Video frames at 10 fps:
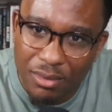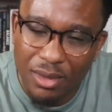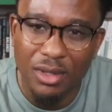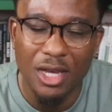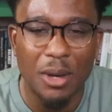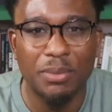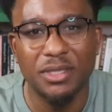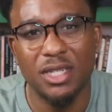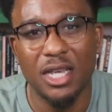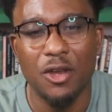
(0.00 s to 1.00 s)
Help us to
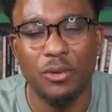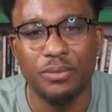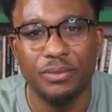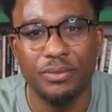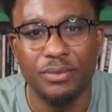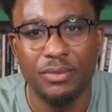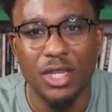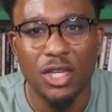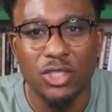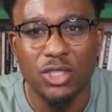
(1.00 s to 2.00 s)
say no.
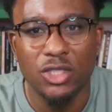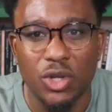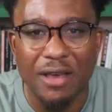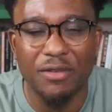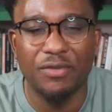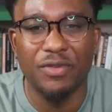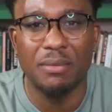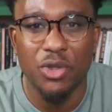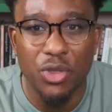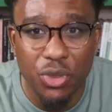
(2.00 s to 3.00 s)
So there you have it, family.
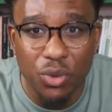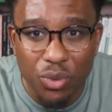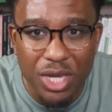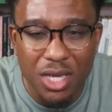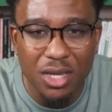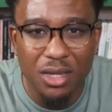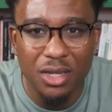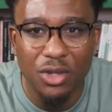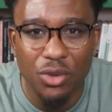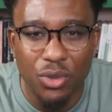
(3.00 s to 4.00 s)
Three
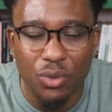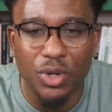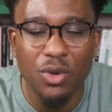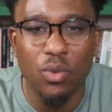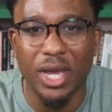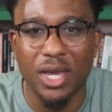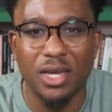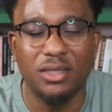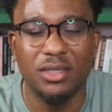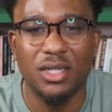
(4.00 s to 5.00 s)
ways
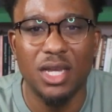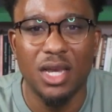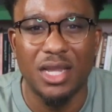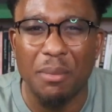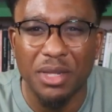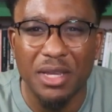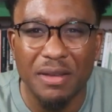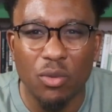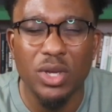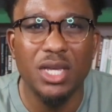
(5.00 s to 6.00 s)
I believe that
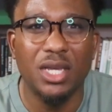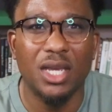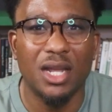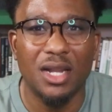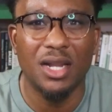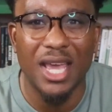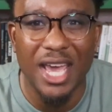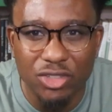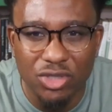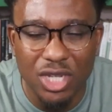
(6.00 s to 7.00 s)
we can
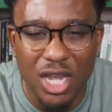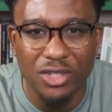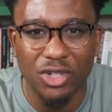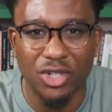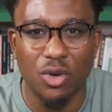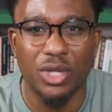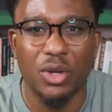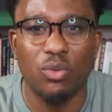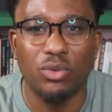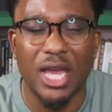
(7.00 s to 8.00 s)
exercise our no,
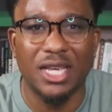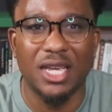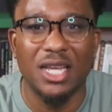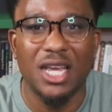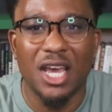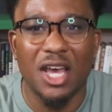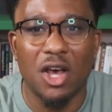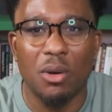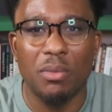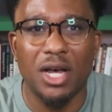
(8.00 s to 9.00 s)
that can
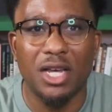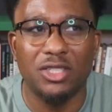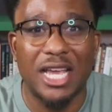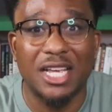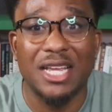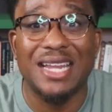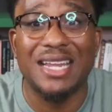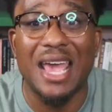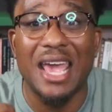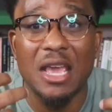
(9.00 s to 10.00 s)
help us, that can
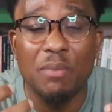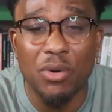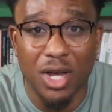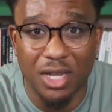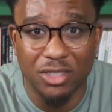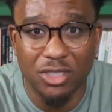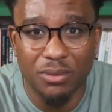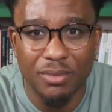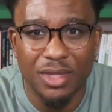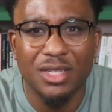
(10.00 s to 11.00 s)
enable us
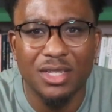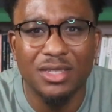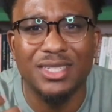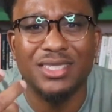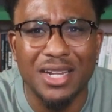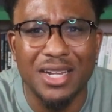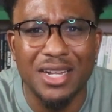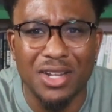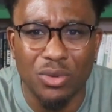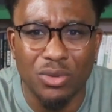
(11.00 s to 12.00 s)
to say no,
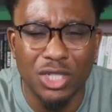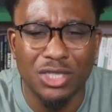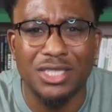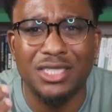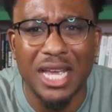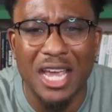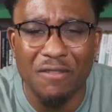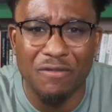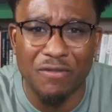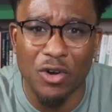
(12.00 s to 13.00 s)
to stand
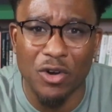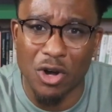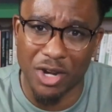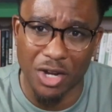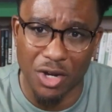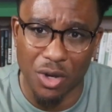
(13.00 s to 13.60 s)
firm in our no.